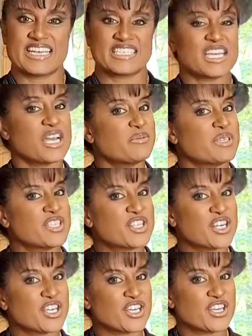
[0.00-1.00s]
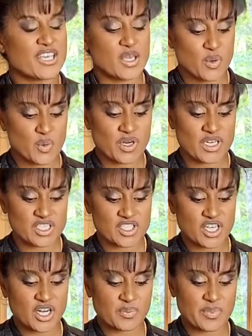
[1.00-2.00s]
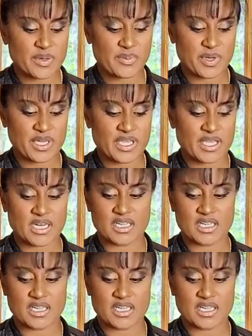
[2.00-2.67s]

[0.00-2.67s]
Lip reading: Time to start cooking. We're going to start by putting in